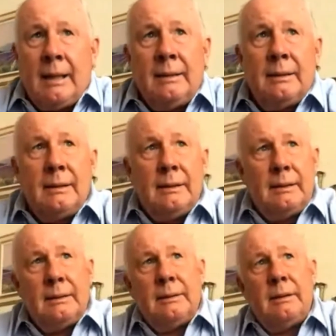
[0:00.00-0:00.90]
And
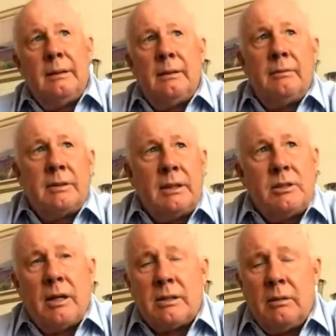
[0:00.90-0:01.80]
it was
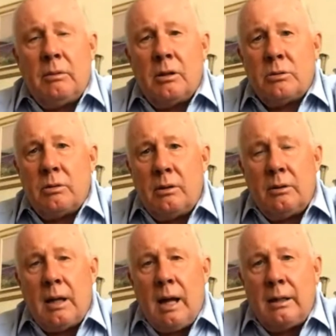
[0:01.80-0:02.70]
interesting because
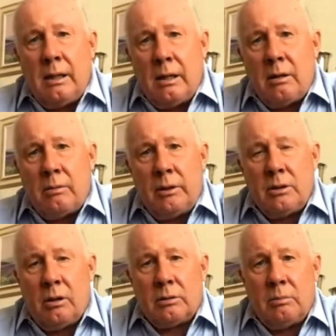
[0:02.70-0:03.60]
that year we
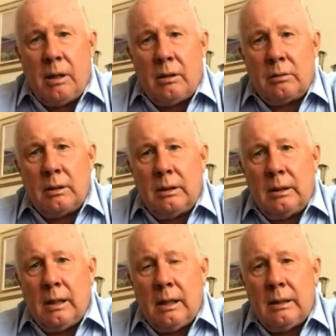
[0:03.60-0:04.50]
talked about
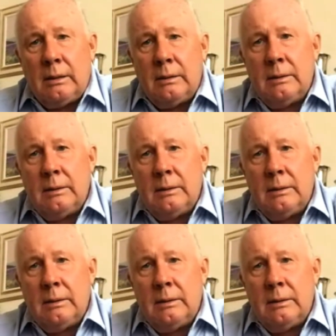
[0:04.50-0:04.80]
the